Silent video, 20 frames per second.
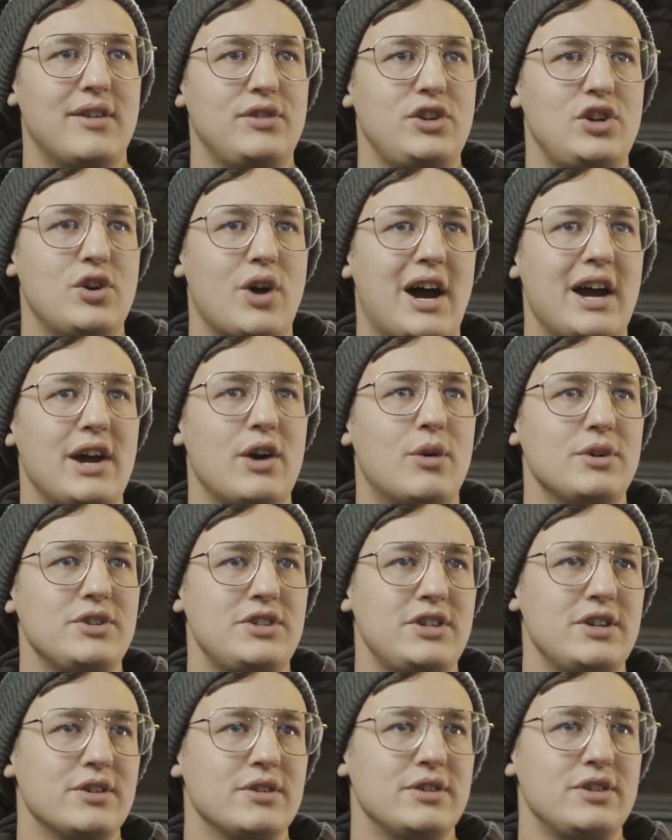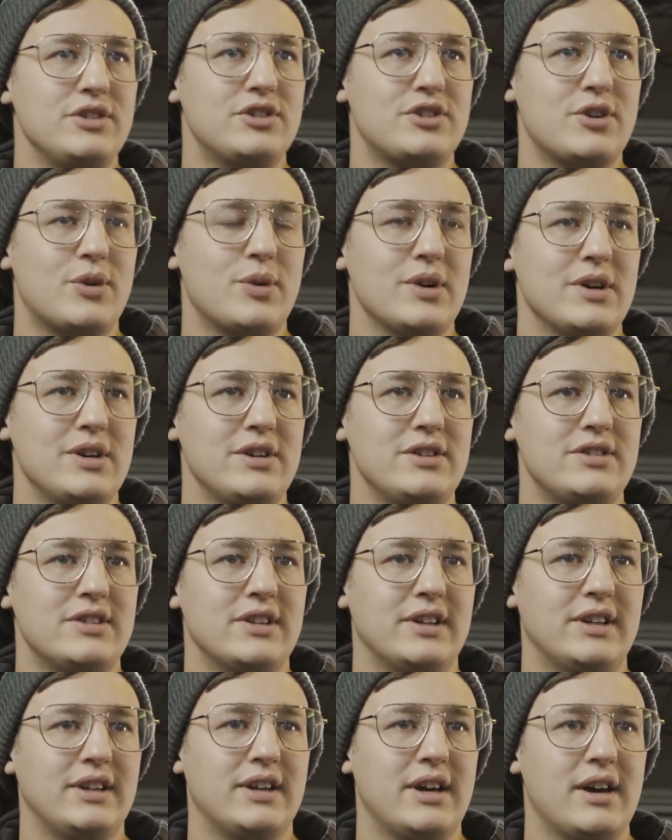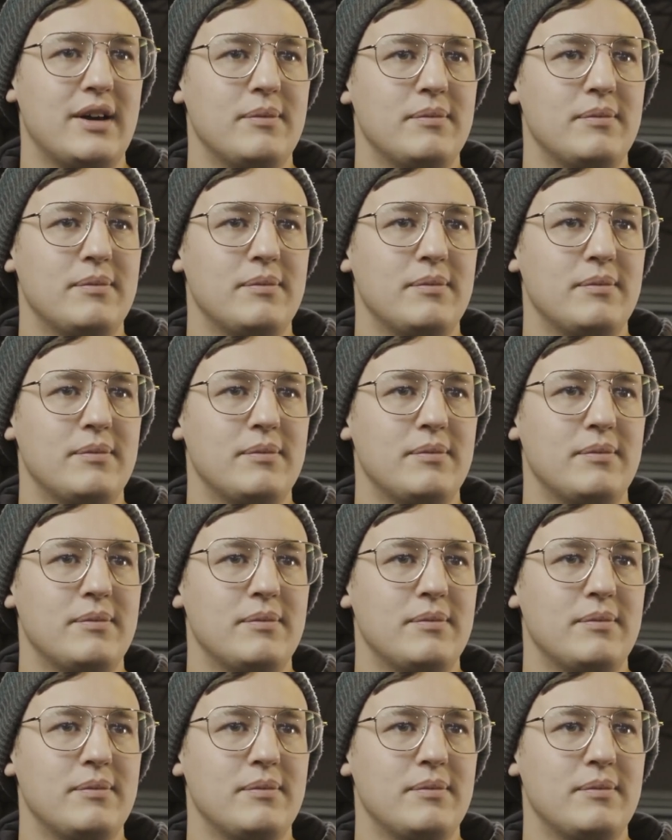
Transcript: you. I always hear these stories, and